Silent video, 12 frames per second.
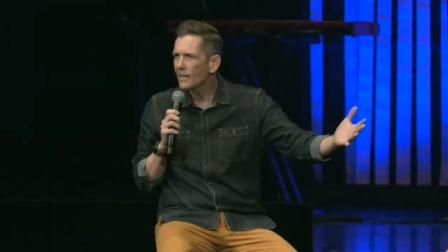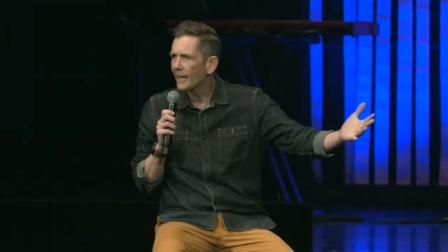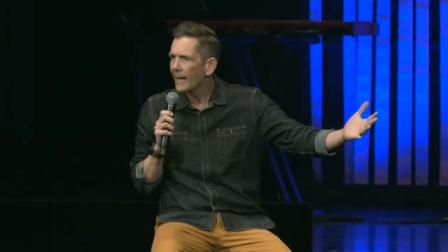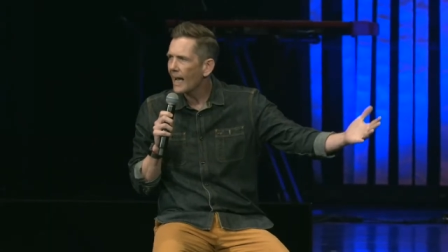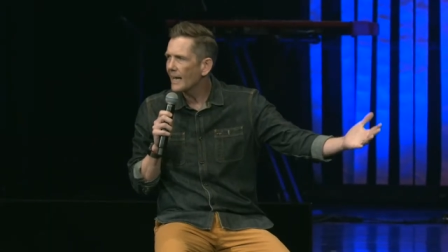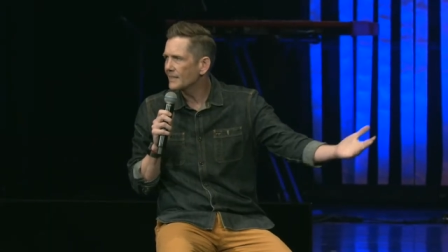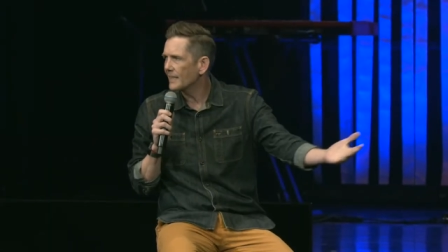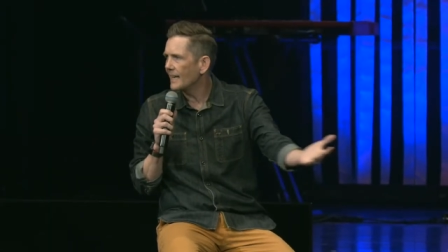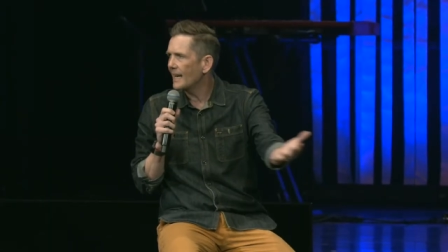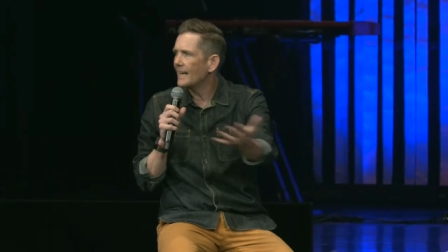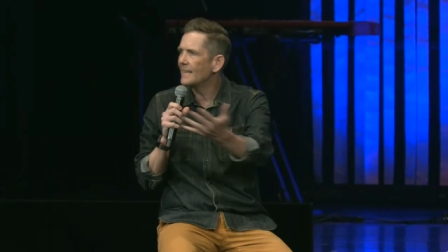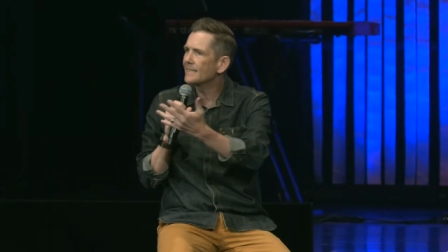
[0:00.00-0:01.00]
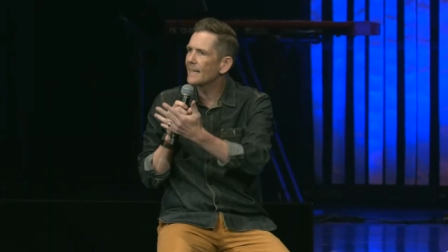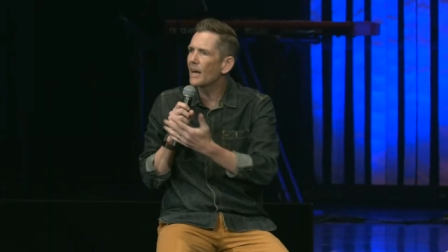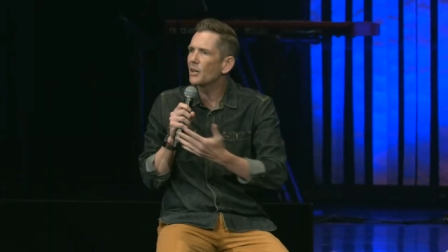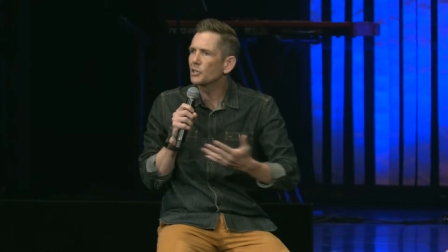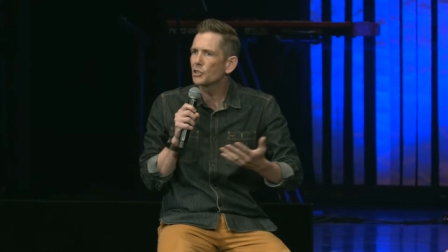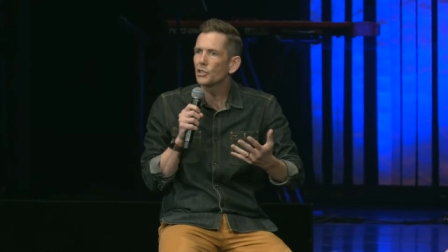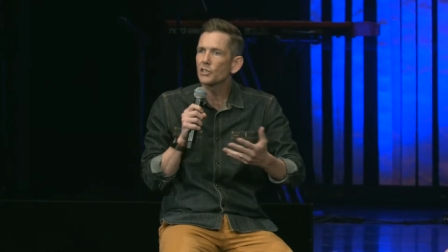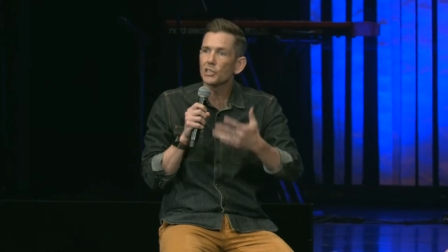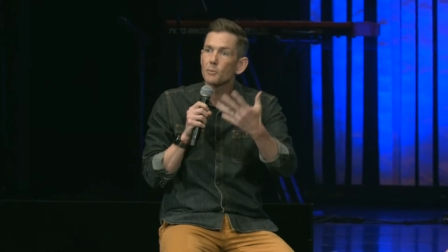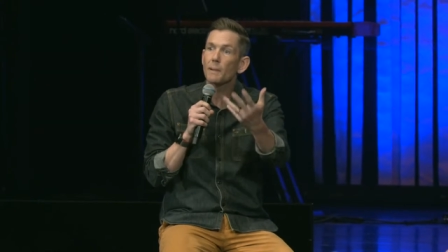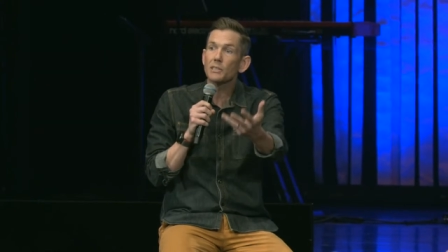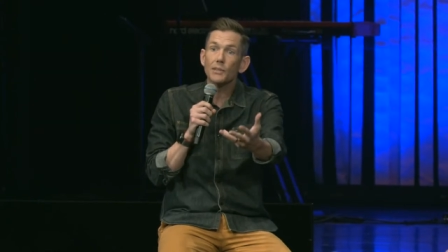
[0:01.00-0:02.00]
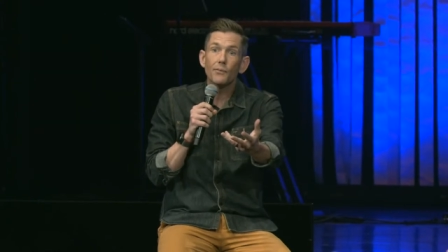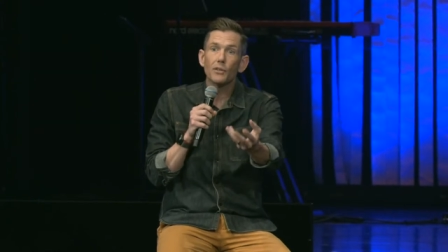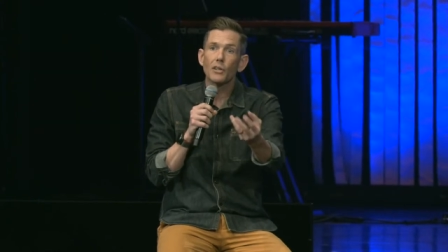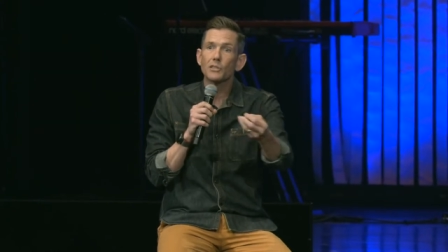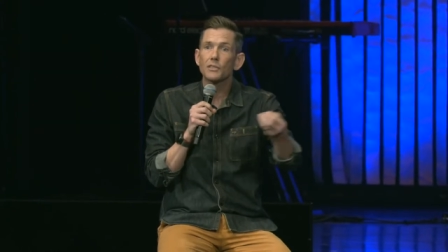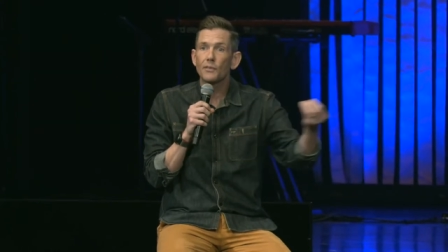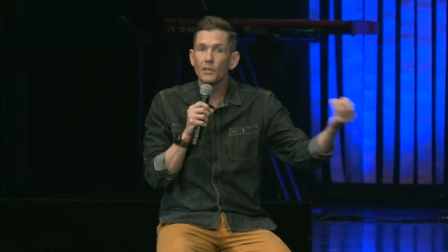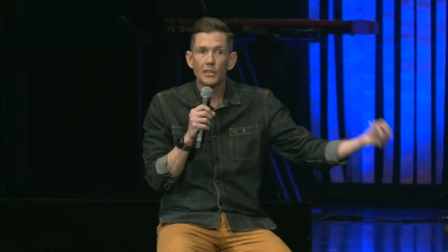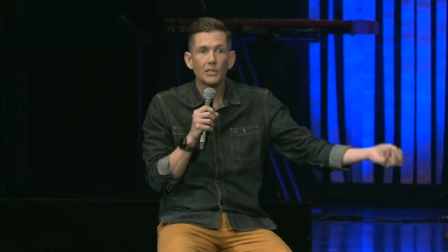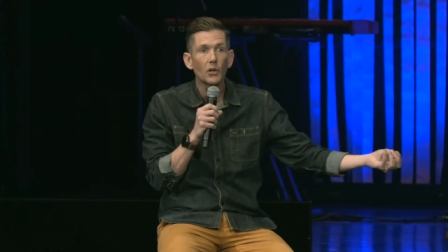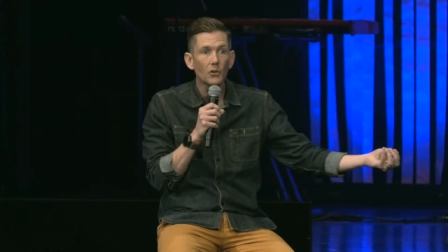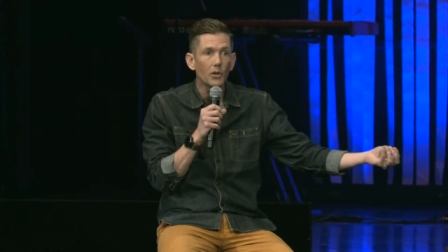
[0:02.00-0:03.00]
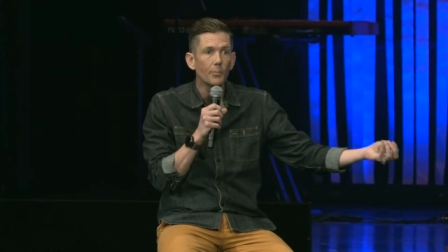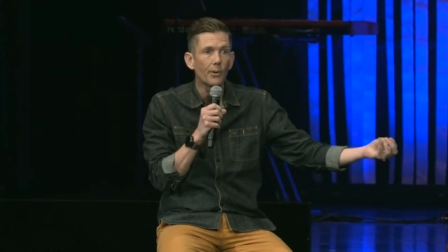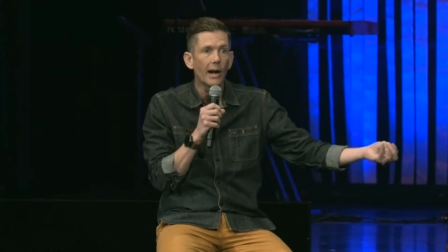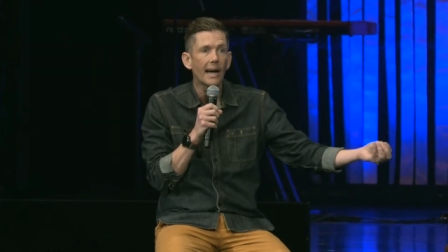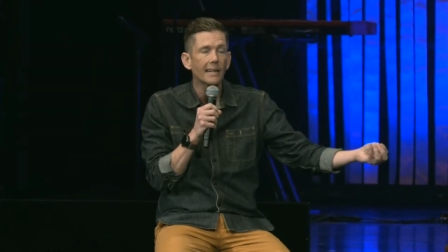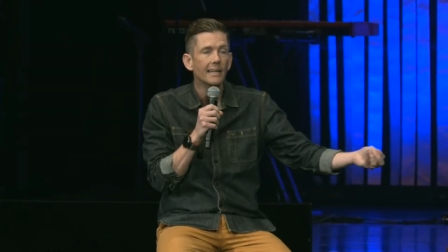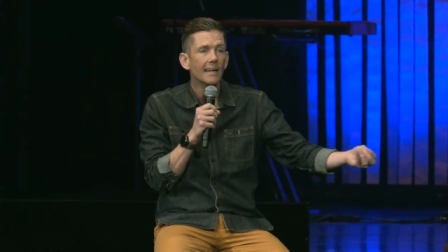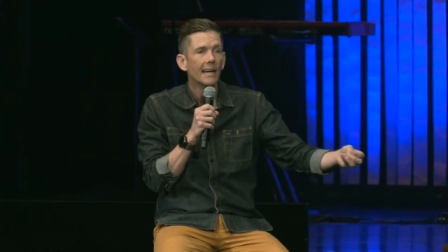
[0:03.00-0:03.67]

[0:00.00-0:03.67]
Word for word: like as a, an entire church, especially for those of you that don't know Brad,